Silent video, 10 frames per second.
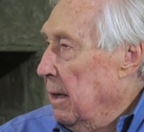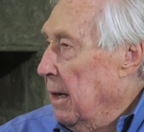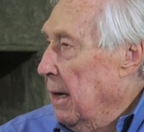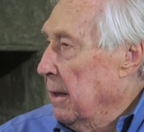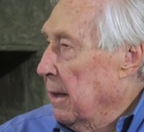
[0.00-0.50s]

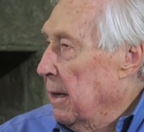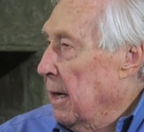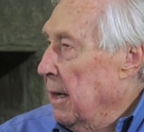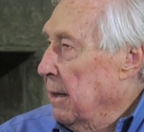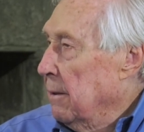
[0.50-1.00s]
and that
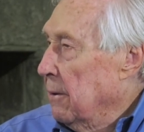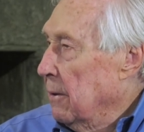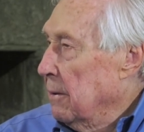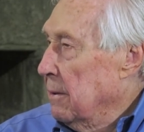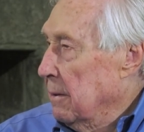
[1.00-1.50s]
I had
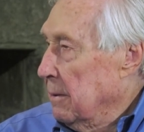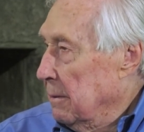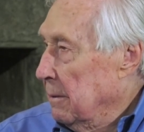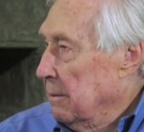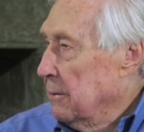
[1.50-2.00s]
heard
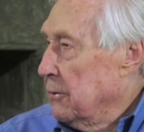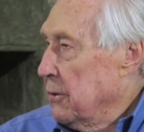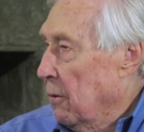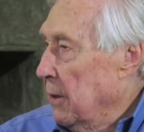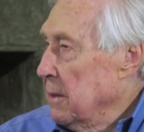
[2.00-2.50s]
the
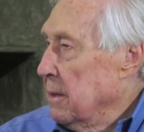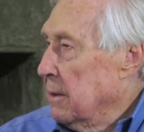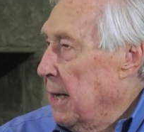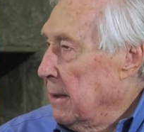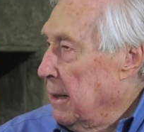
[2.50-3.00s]
stories
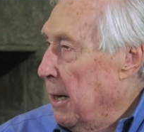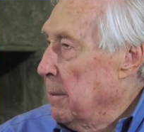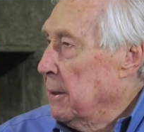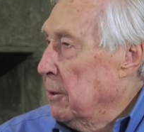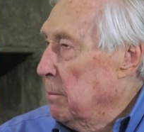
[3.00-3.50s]
that
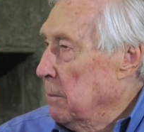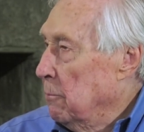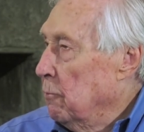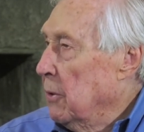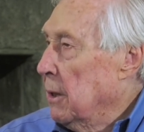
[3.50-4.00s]
cabin had
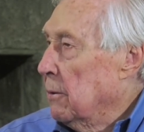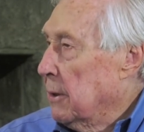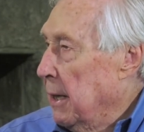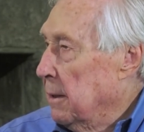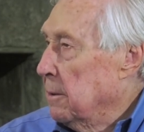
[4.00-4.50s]
been
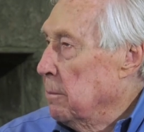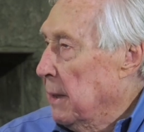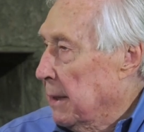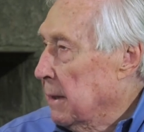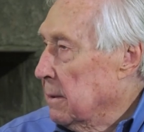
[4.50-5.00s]
relocated to
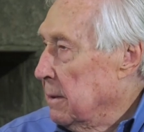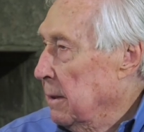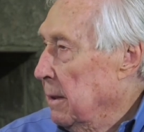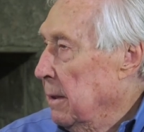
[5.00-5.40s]
Billings.